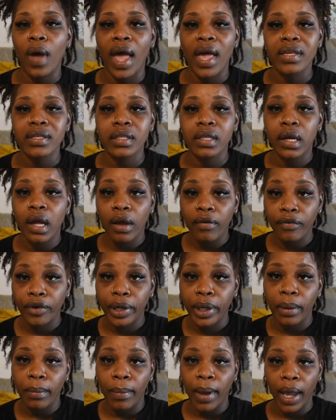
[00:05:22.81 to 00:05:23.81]
as the
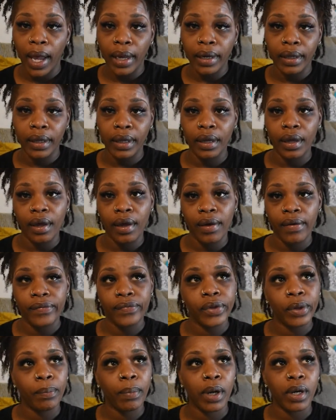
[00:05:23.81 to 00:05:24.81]
governing body of
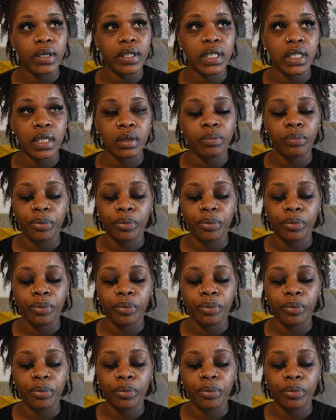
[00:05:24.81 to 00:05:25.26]
the person,